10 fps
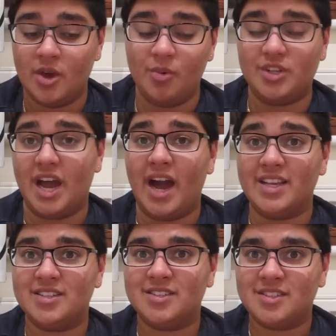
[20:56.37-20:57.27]
which I
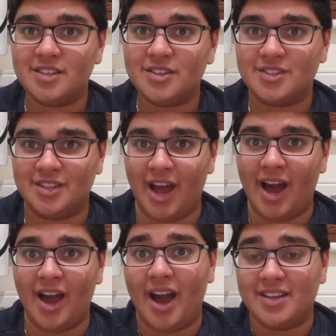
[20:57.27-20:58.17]

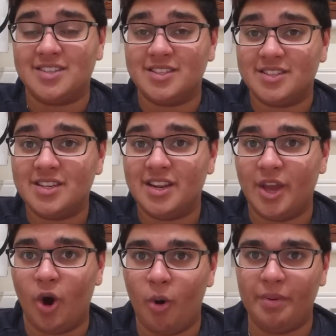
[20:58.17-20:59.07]

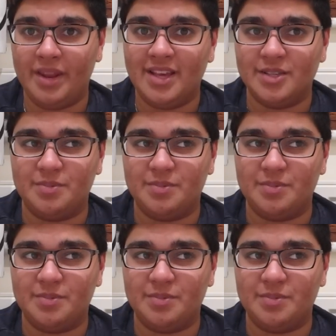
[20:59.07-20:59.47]
sincerely hope it is,